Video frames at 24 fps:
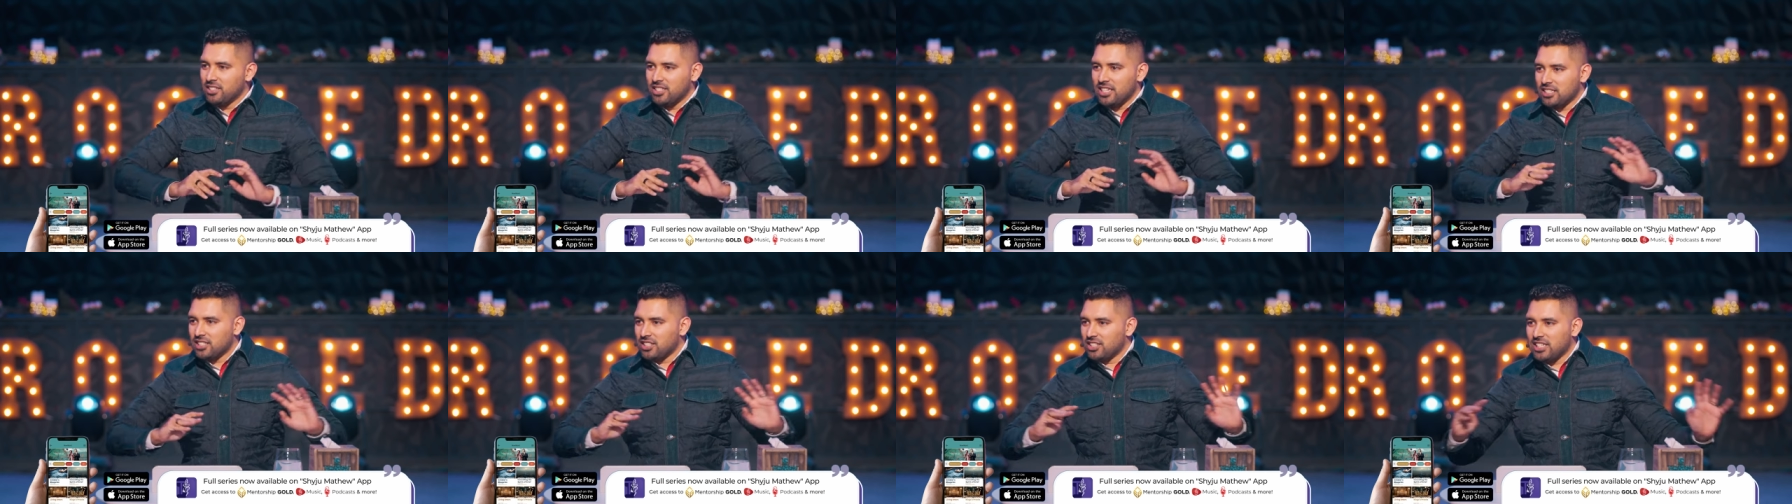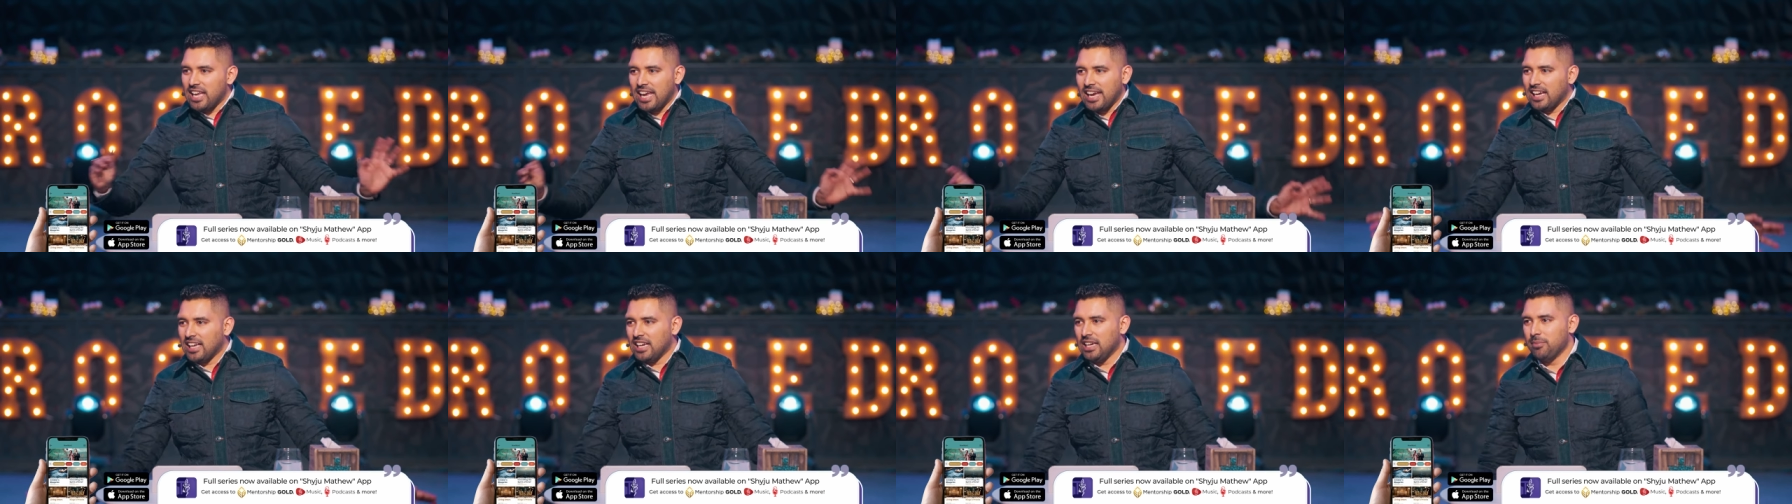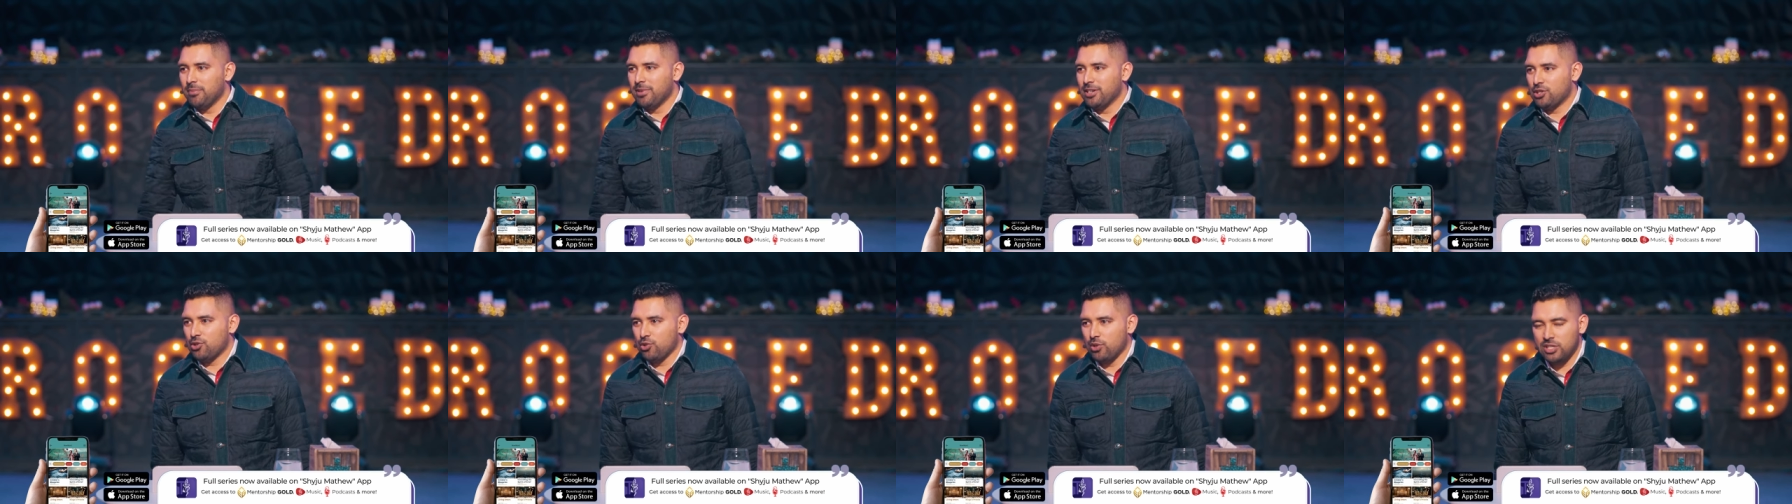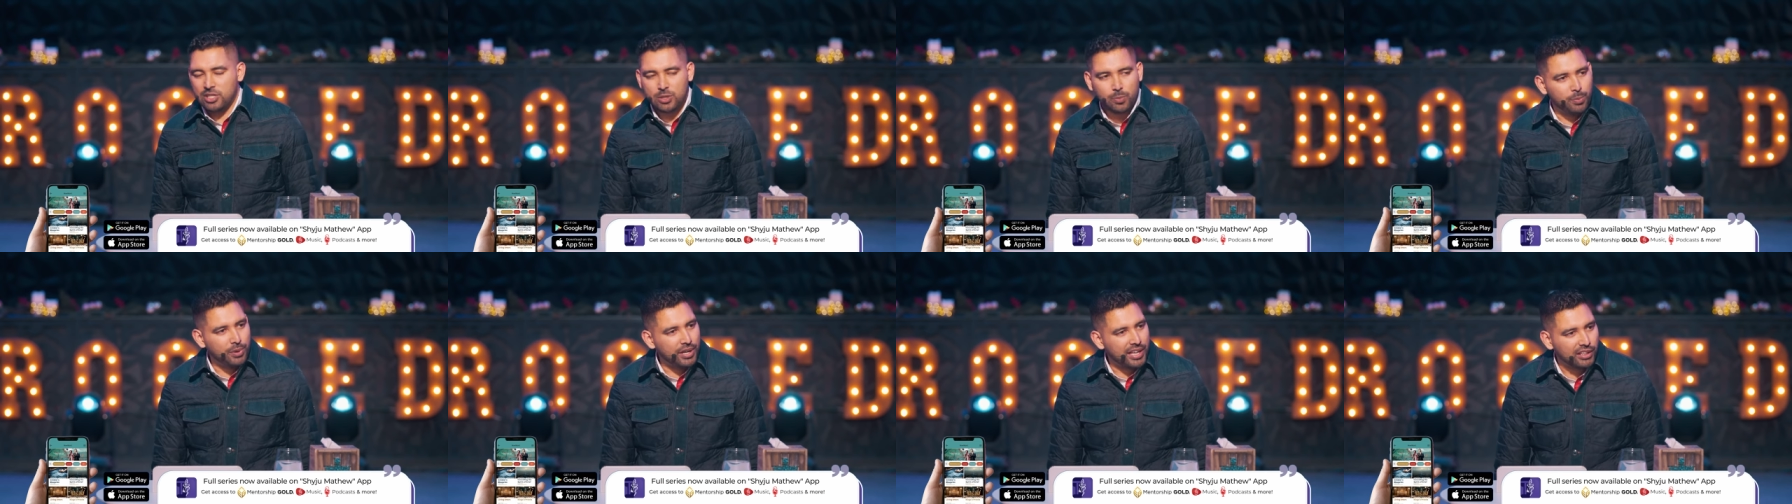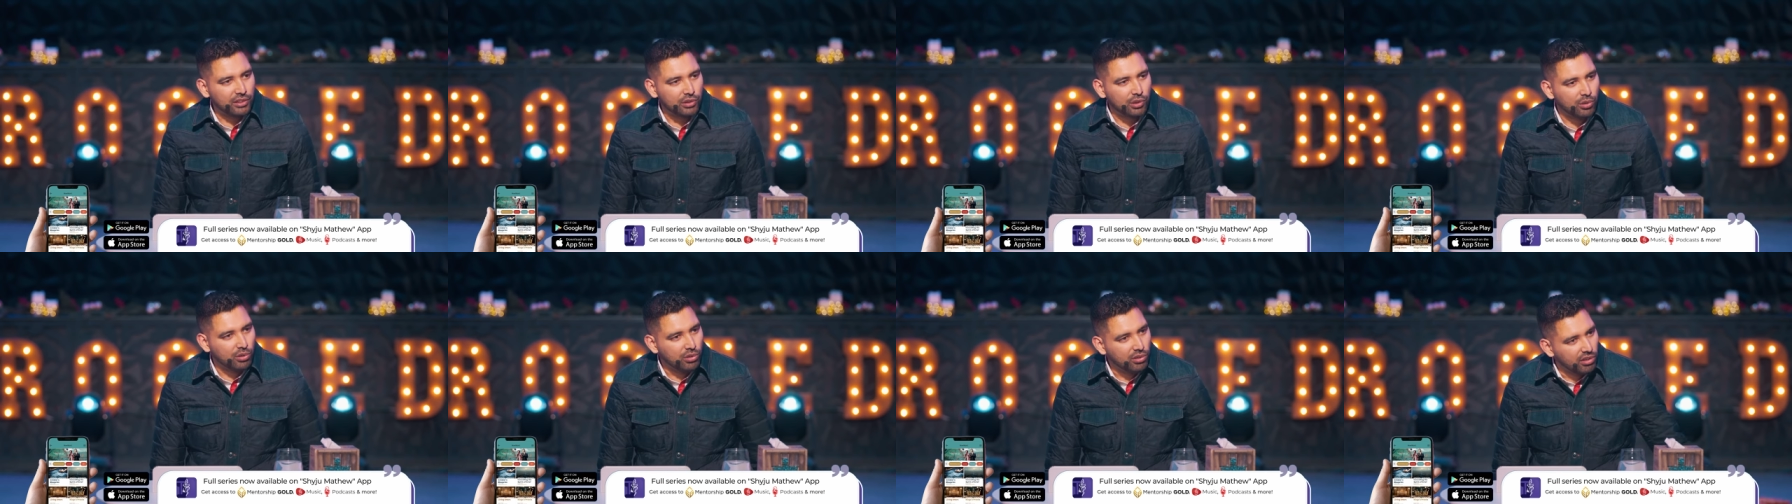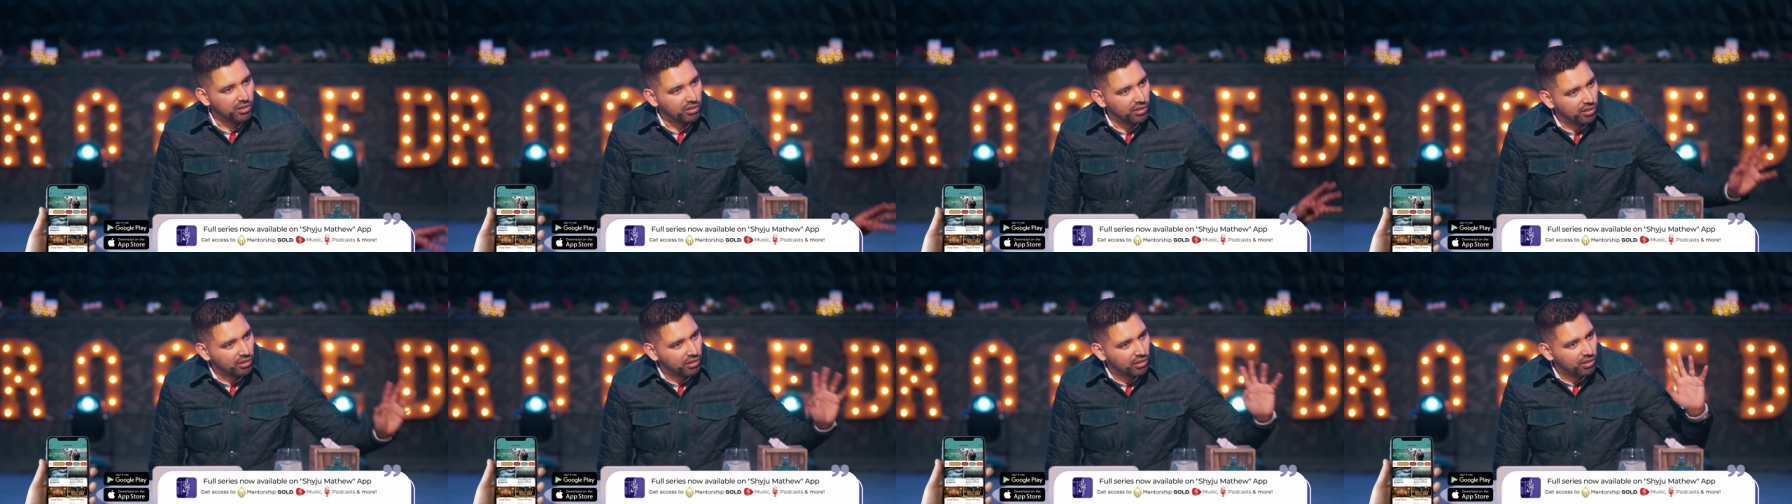just taken him into his breakthrough. No,
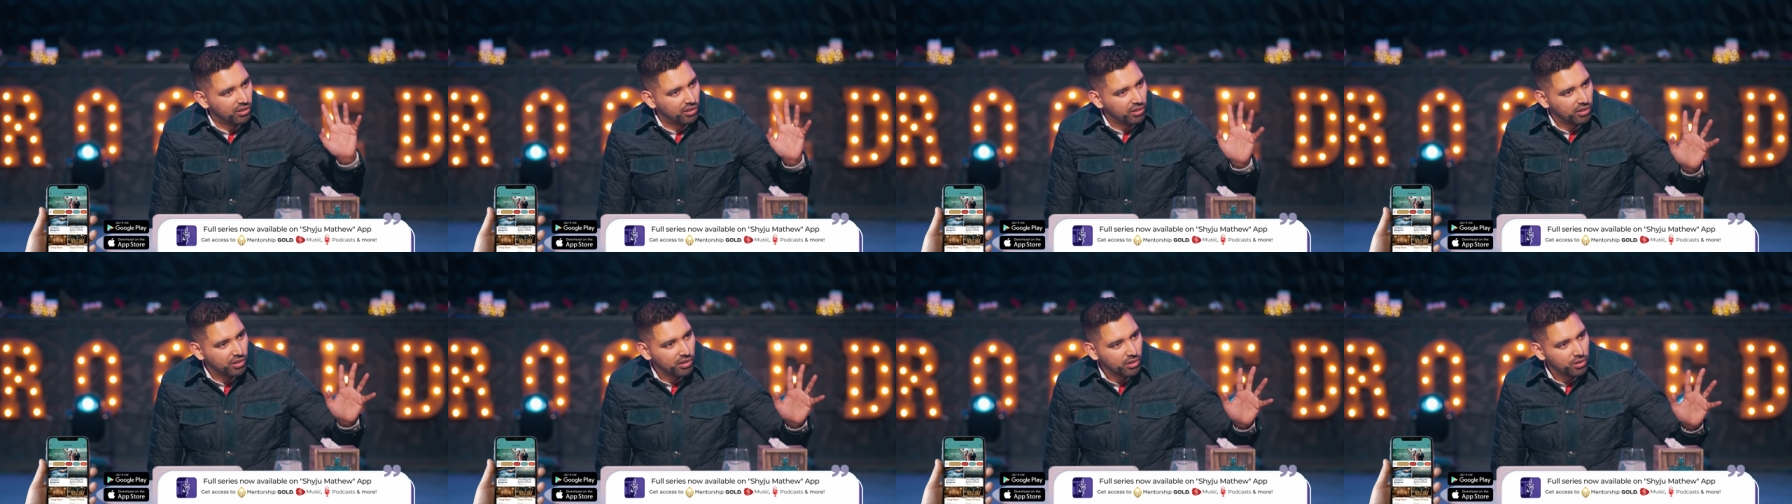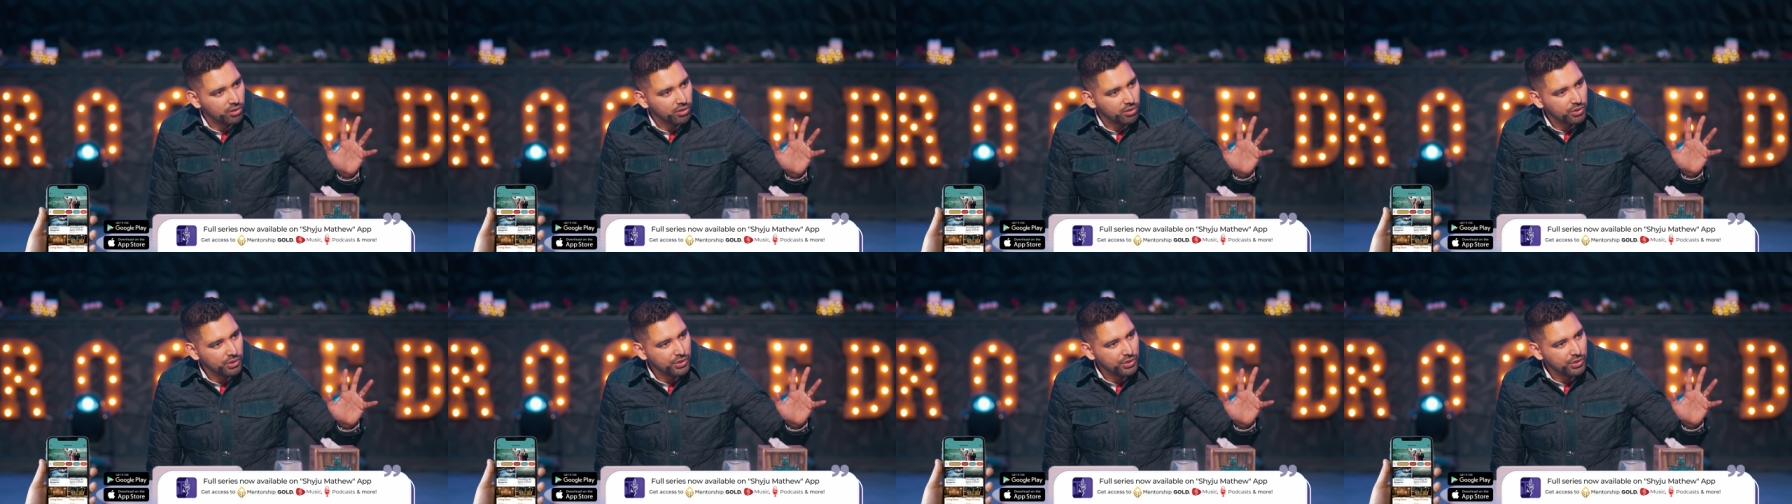no, no, no, no.